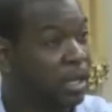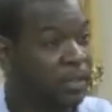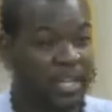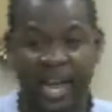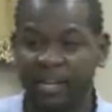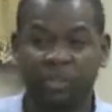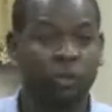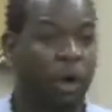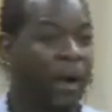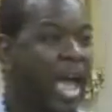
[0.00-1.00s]
then that you
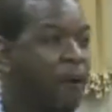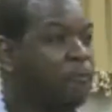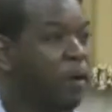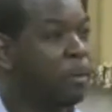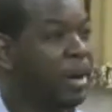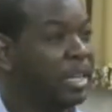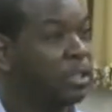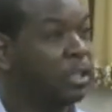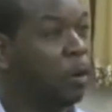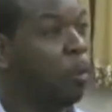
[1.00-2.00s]
don't have very
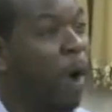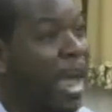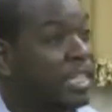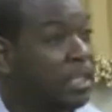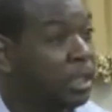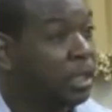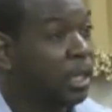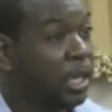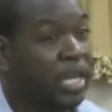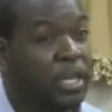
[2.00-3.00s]
much weight
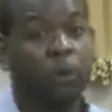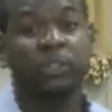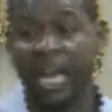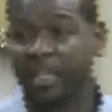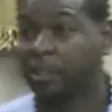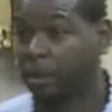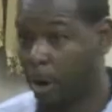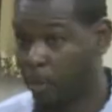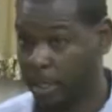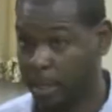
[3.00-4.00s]
in your
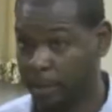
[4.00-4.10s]
testimony.